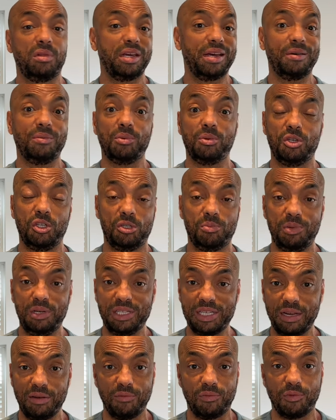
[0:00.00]
that will just be
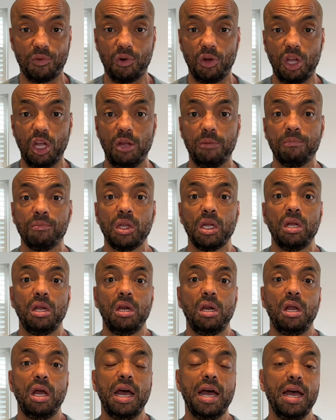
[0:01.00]
sent for you
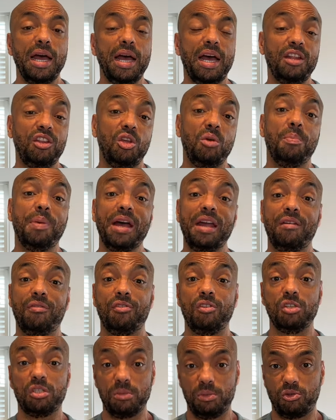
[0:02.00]
uh, and you pay
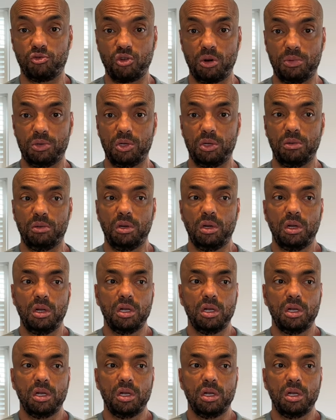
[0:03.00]
for the subscription.